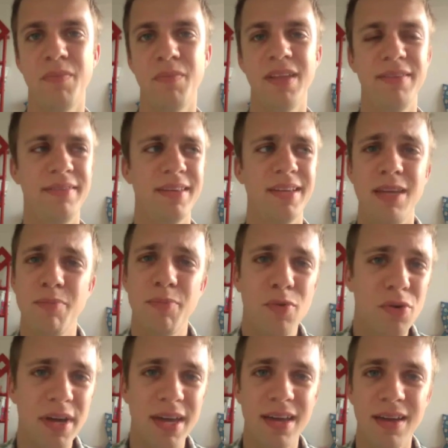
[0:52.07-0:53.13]
City
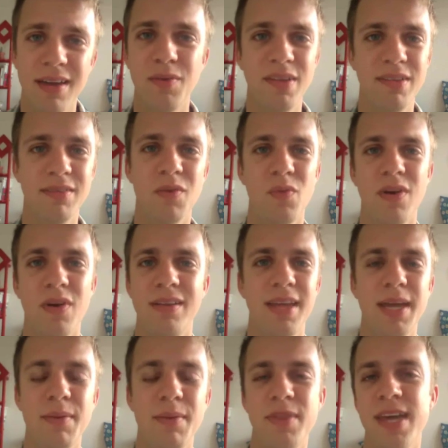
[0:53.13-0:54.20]
boy was a
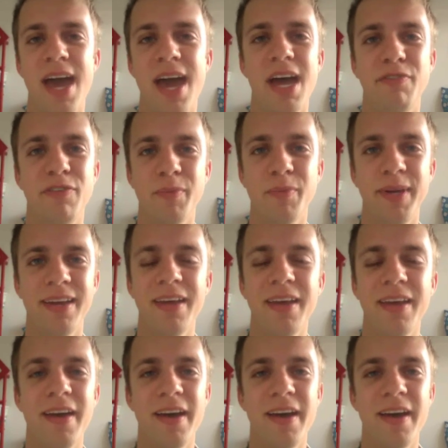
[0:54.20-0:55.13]
name they had for me.